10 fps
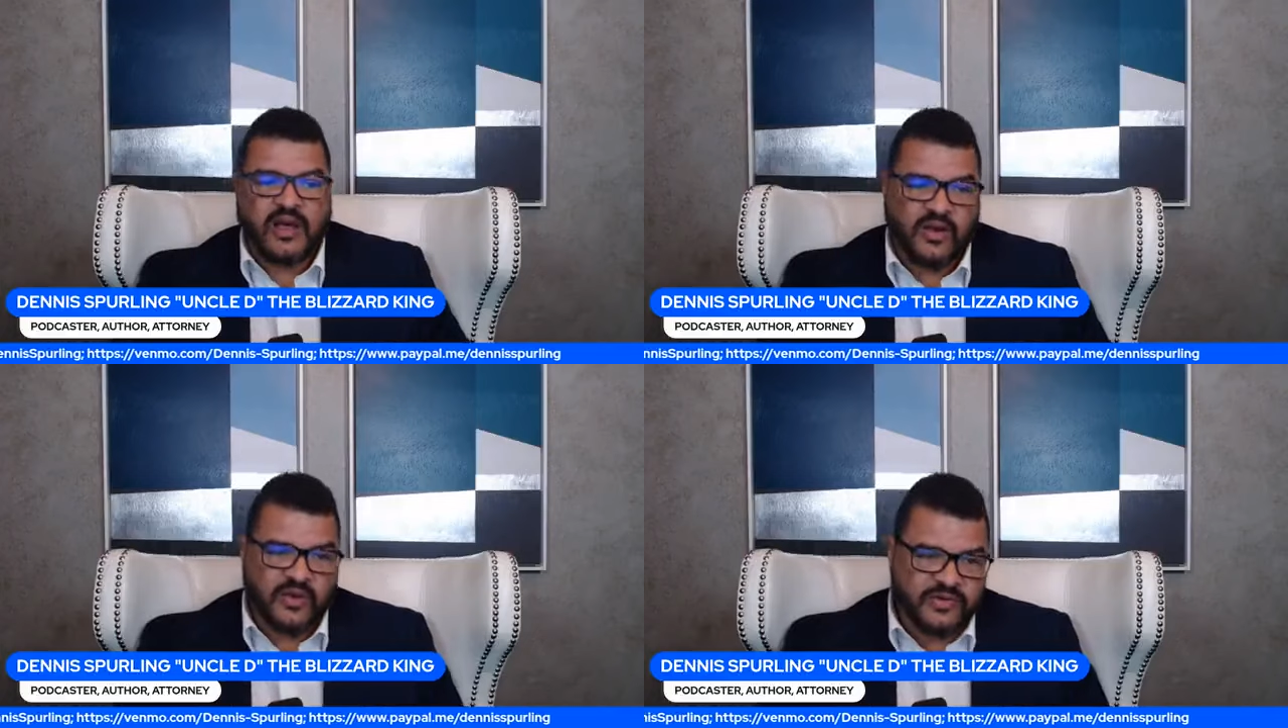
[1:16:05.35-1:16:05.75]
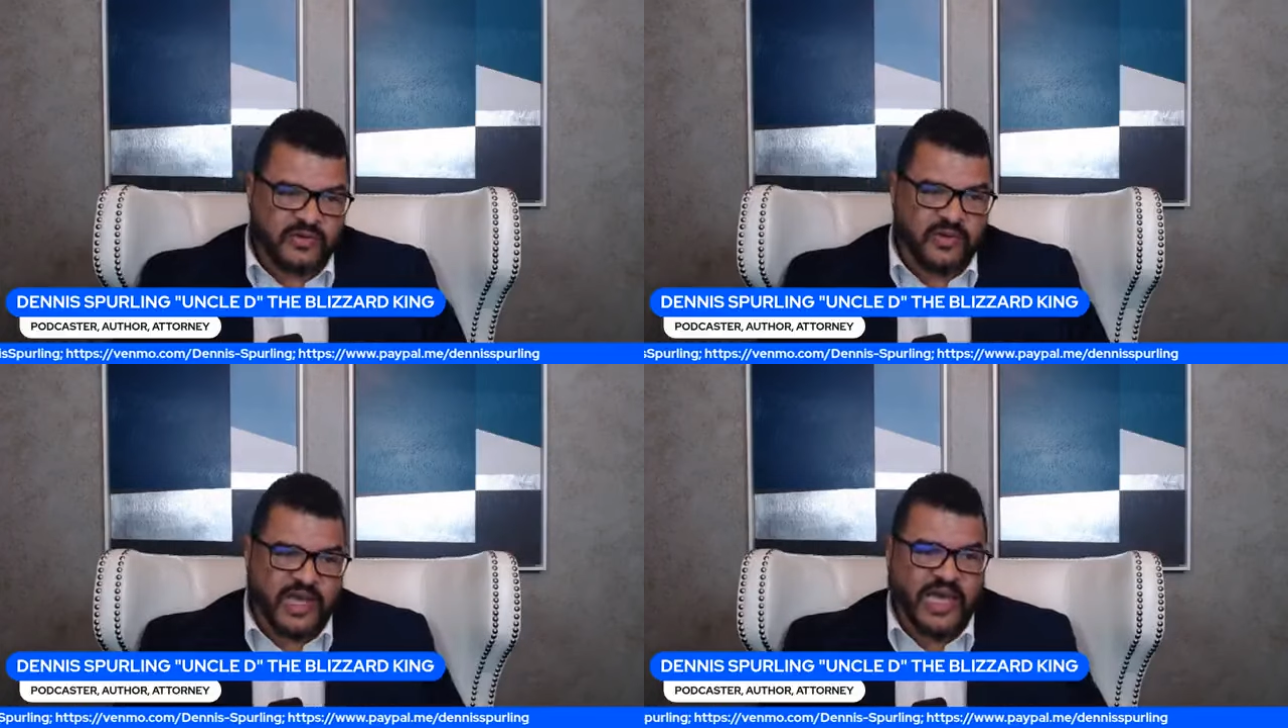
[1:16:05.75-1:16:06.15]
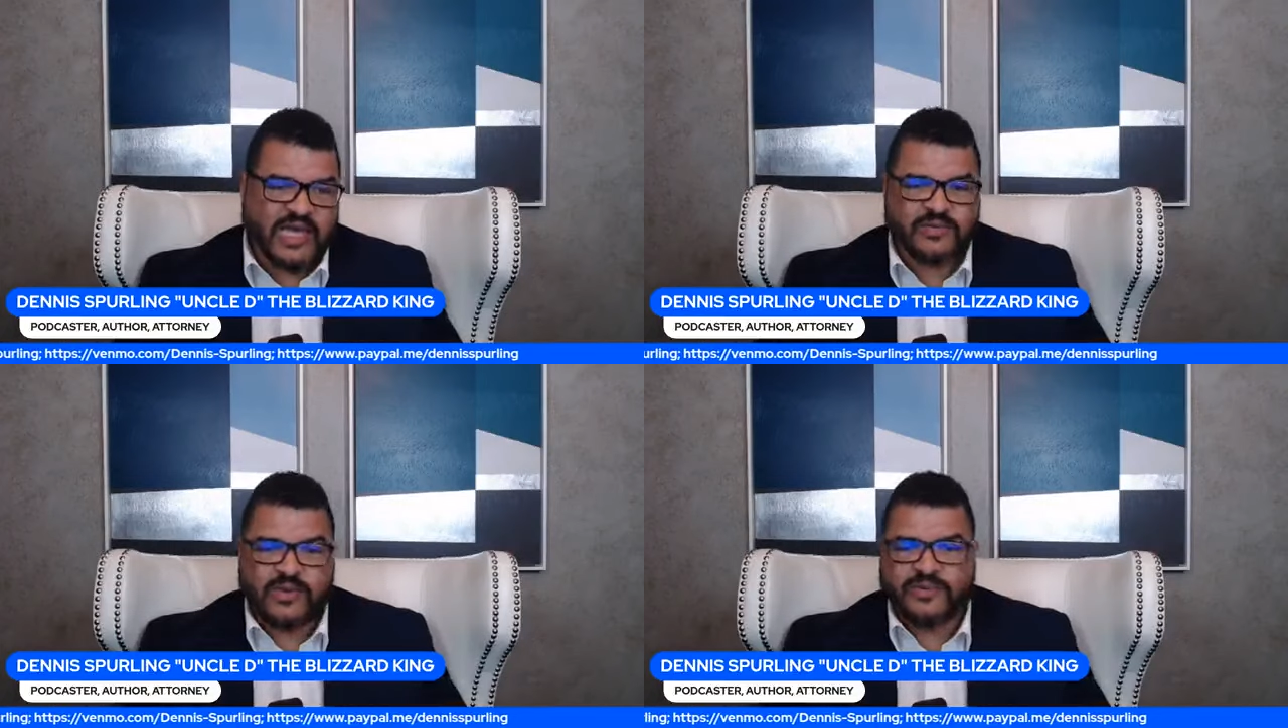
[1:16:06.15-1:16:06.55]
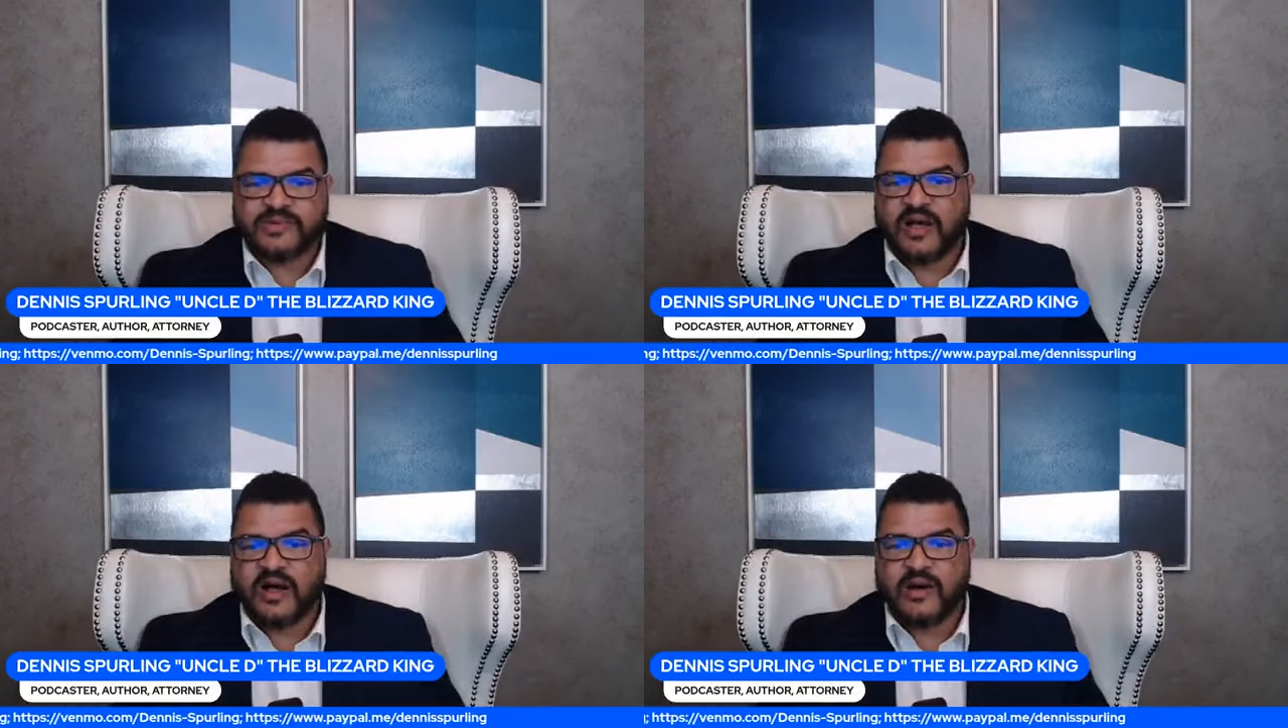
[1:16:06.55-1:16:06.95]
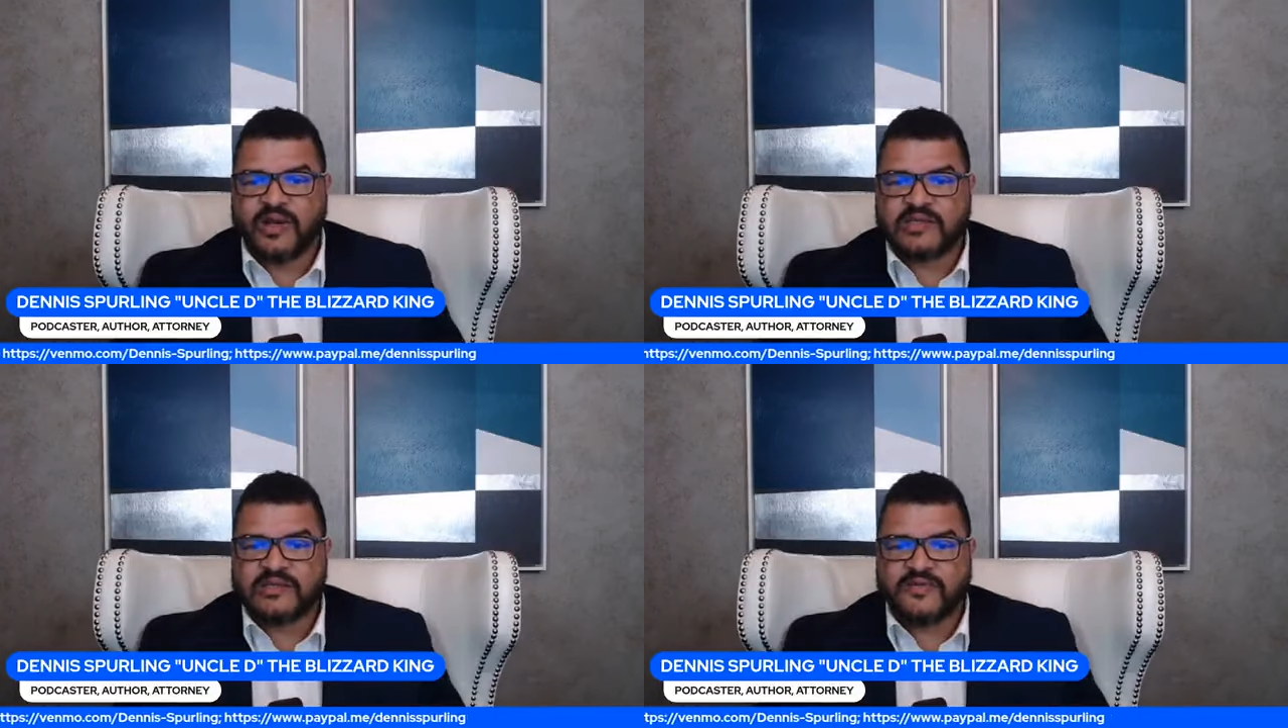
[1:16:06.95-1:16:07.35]
Old school ass whoopings are
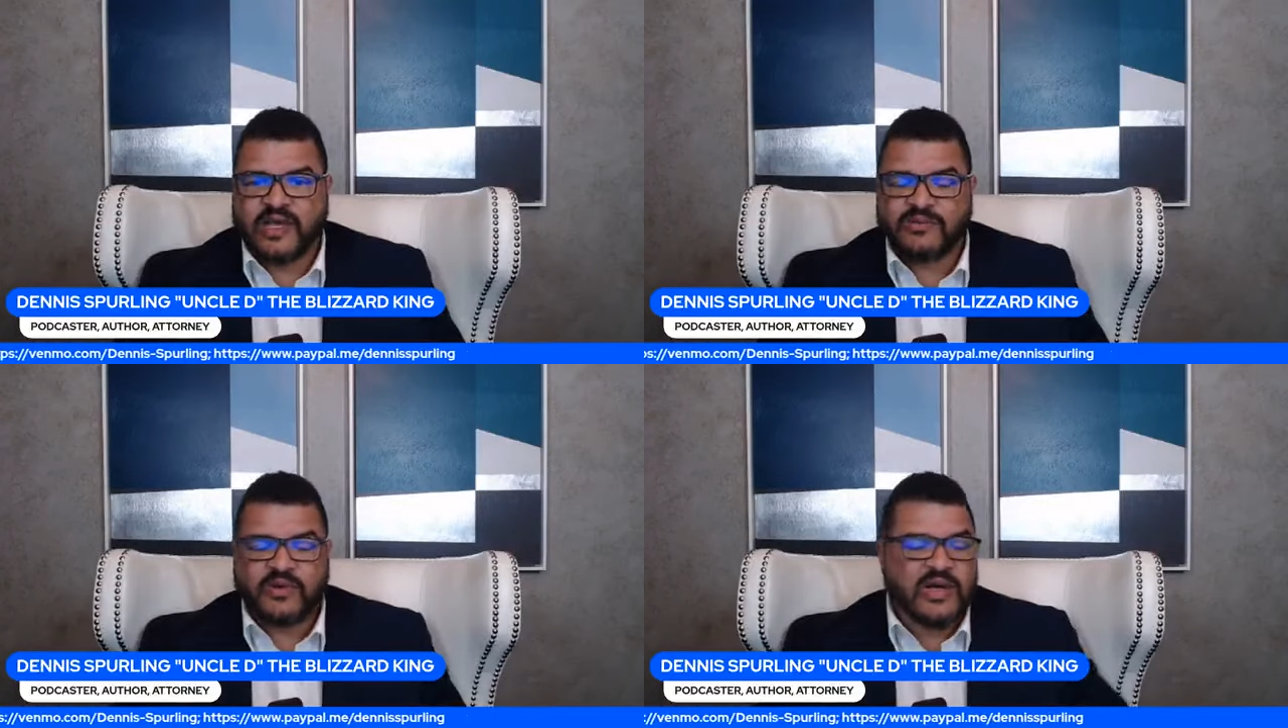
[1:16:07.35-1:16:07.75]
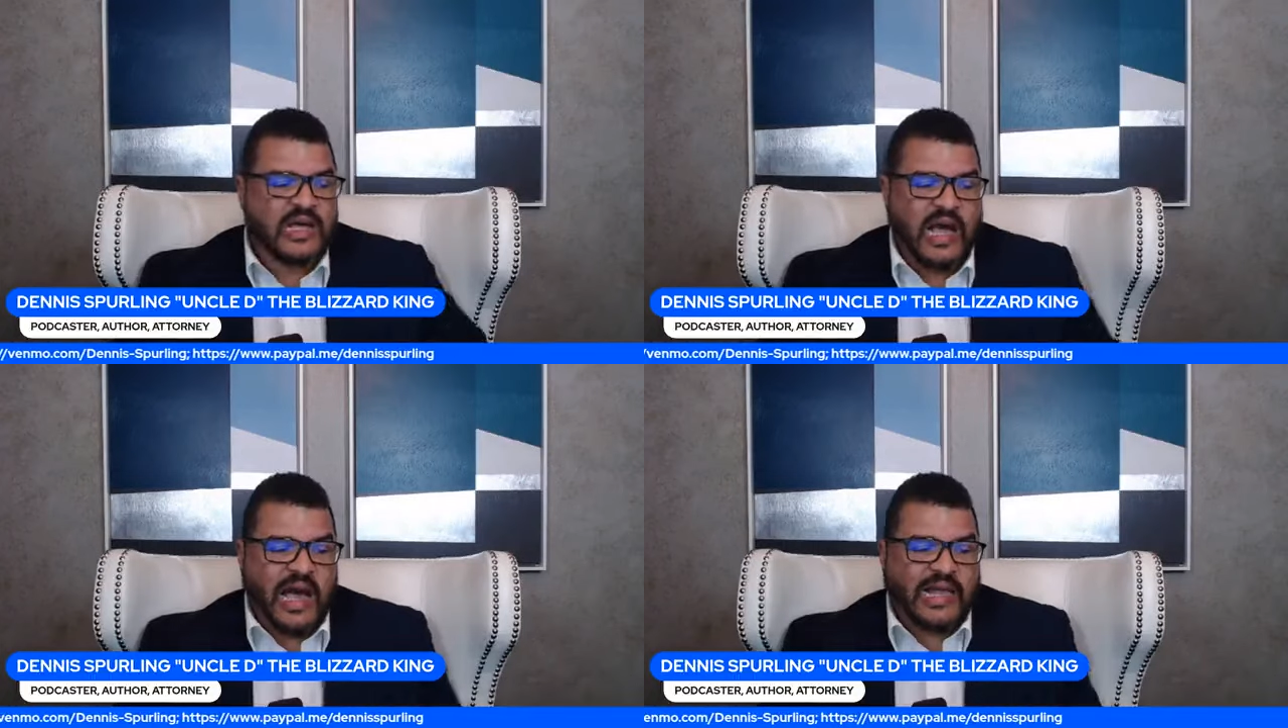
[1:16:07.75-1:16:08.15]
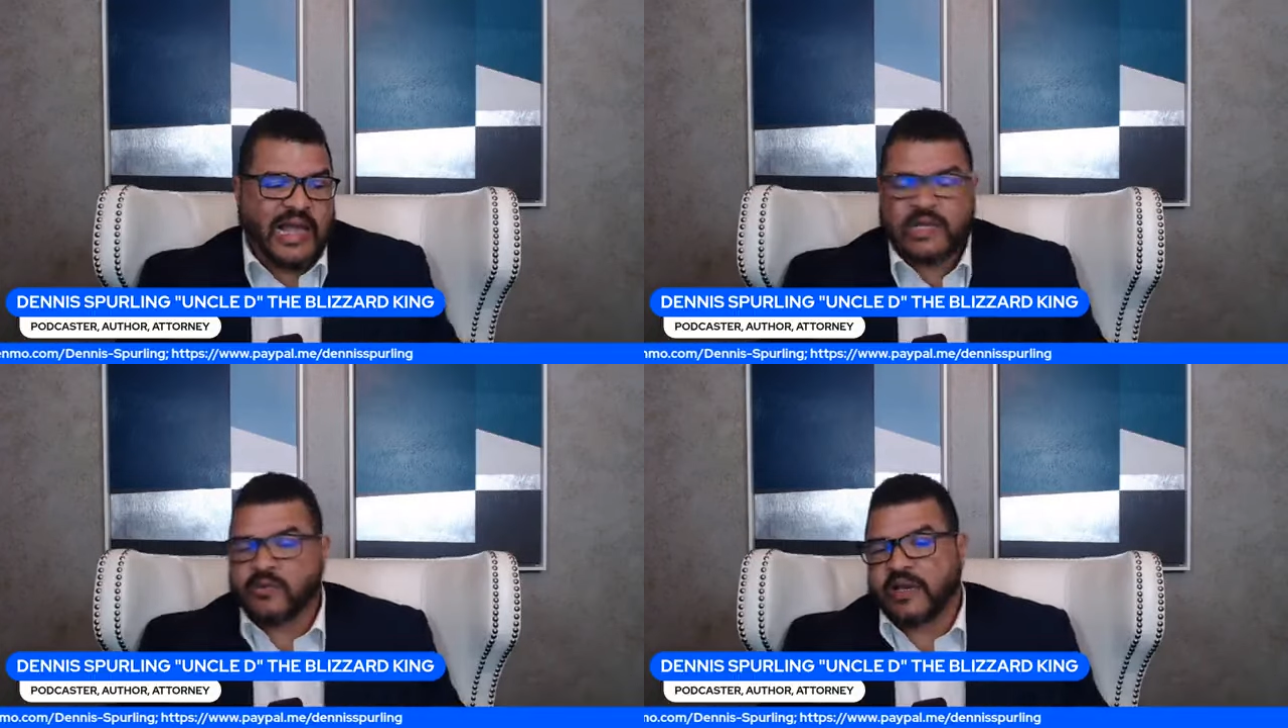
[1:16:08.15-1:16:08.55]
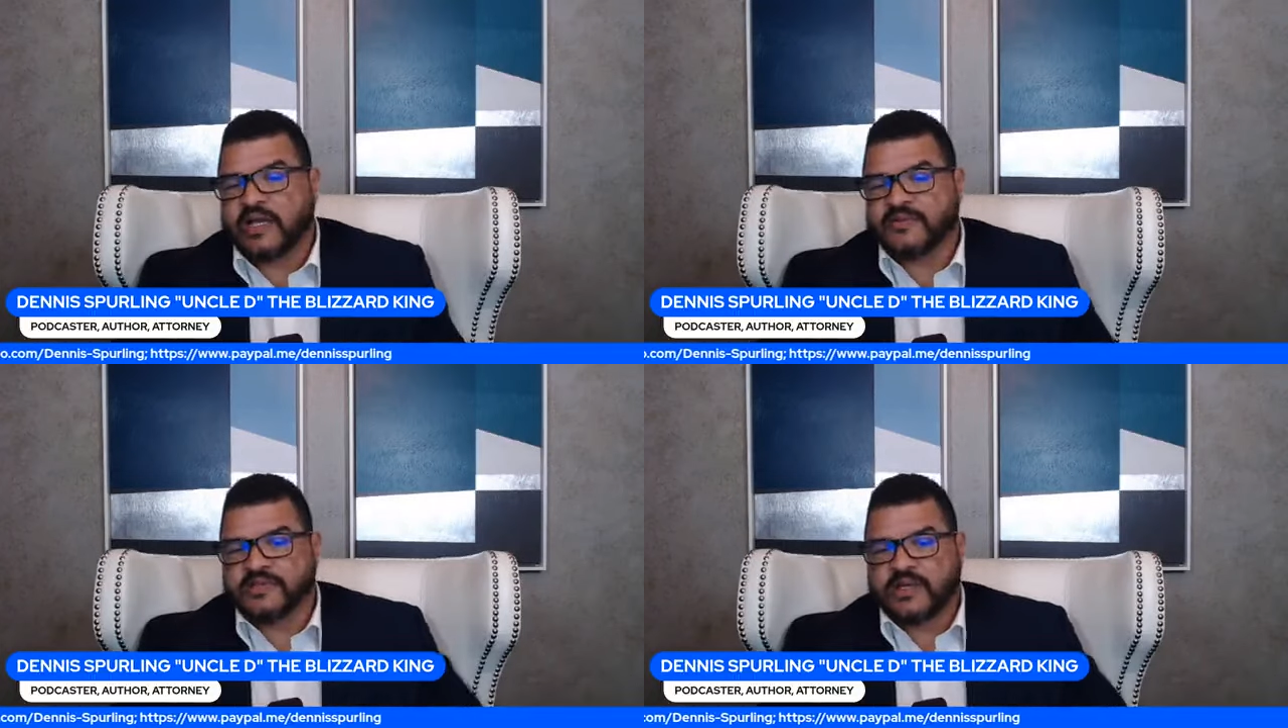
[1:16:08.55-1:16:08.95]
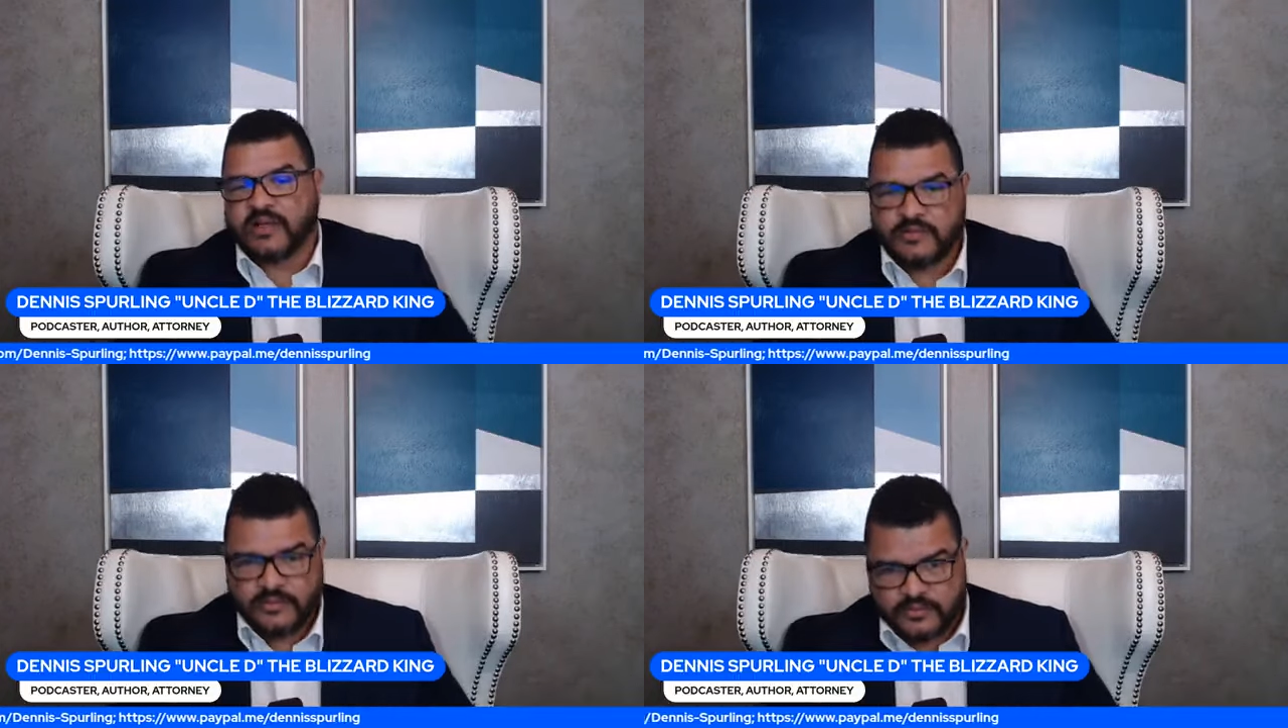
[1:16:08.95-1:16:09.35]
always available. I like creative shit.